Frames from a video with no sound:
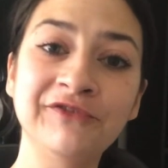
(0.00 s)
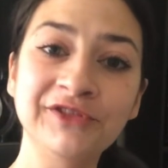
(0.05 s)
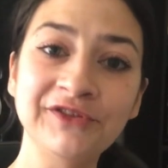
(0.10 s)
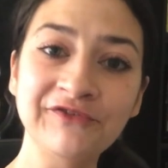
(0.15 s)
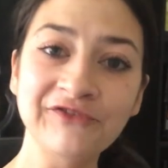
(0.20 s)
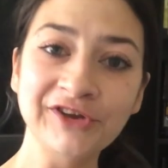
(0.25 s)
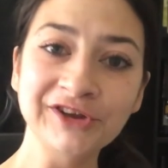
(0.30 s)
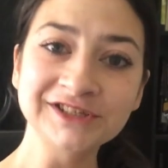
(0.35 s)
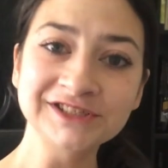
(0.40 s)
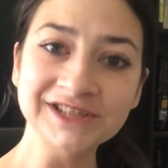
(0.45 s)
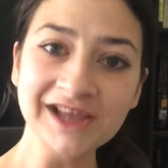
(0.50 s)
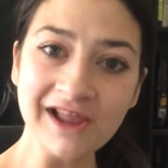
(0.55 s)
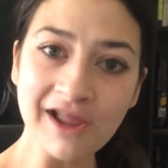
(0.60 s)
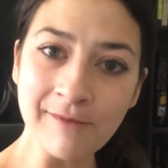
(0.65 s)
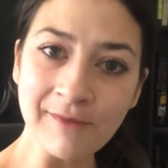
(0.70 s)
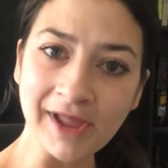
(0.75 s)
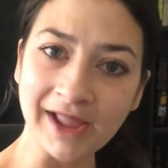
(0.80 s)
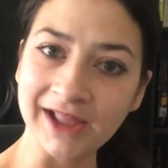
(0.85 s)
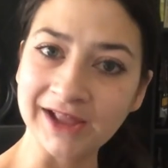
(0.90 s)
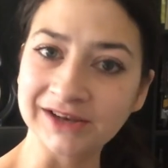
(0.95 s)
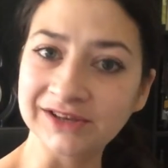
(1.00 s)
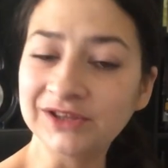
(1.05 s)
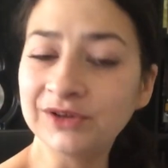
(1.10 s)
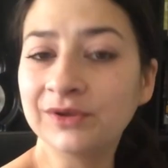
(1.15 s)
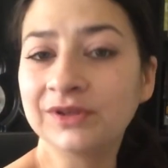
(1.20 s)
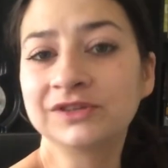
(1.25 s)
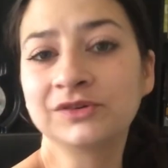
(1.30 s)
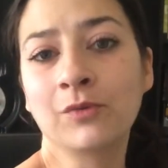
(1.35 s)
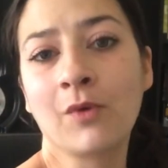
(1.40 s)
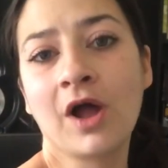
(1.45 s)
for the first time and you
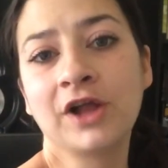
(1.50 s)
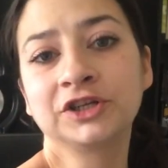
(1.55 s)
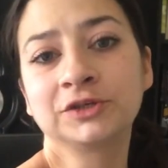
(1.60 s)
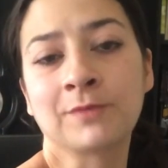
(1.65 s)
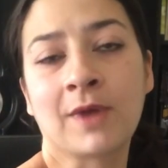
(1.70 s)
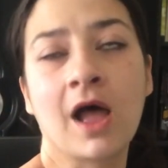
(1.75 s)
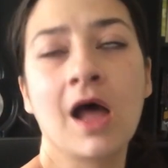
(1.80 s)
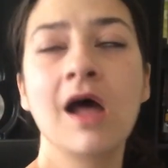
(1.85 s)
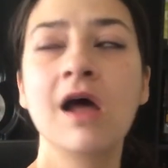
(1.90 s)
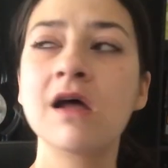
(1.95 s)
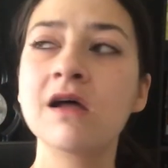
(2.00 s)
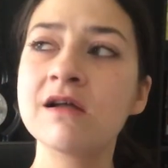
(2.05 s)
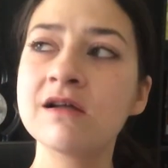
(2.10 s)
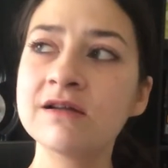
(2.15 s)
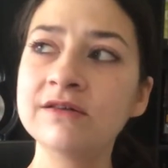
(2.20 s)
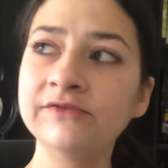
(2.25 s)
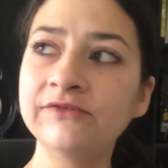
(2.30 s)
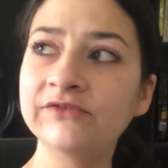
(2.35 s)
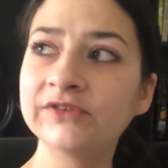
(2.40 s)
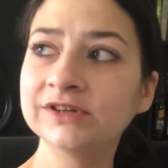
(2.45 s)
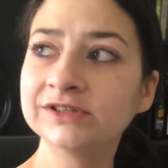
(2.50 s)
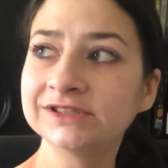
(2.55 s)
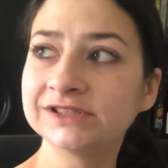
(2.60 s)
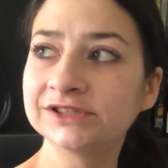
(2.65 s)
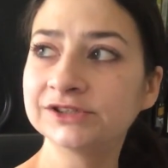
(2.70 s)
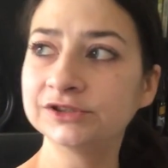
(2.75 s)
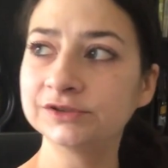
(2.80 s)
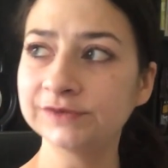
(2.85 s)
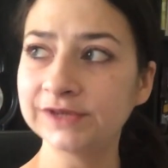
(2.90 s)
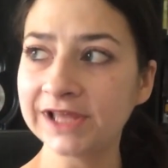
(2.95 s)
get to watch my
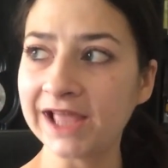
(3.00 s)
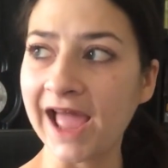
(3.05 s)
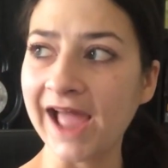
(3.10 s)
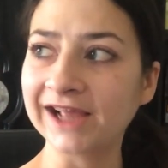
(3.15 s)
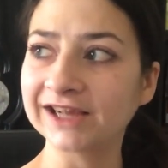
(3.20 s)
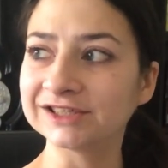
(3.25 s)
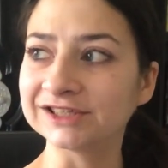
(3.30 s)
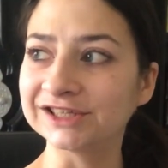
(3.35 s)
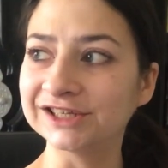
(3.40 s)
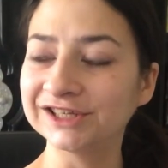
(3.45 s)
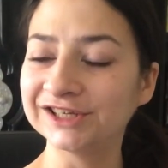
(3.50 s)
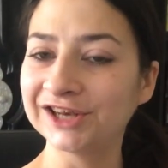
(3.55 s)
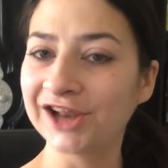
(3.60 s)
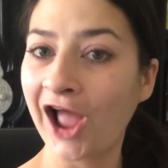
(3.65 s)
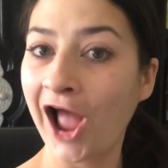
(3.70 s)
unfiltered reaction.